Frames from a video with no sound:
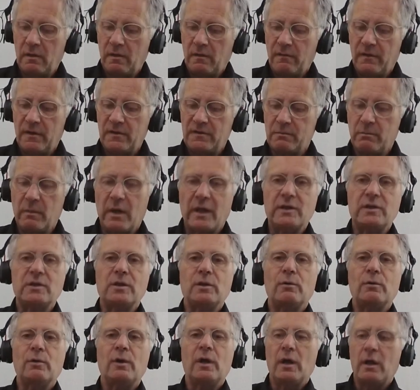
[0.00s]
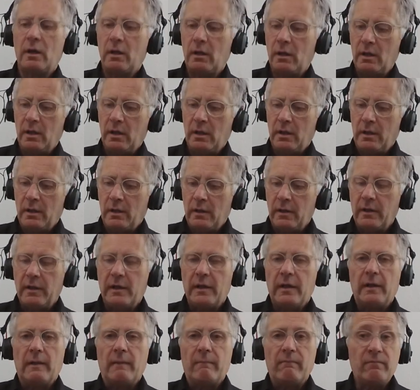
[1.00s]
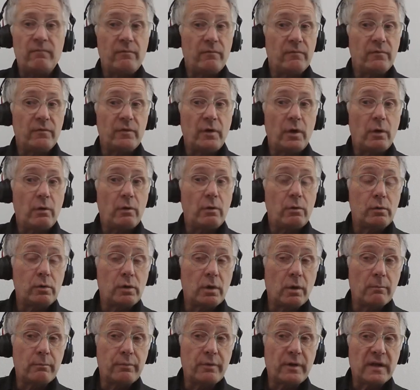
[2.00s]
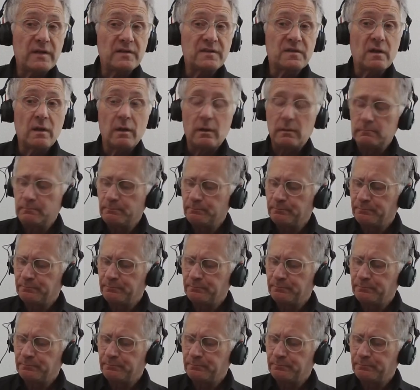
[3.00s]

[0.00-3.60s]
That's my tuner. No compressor,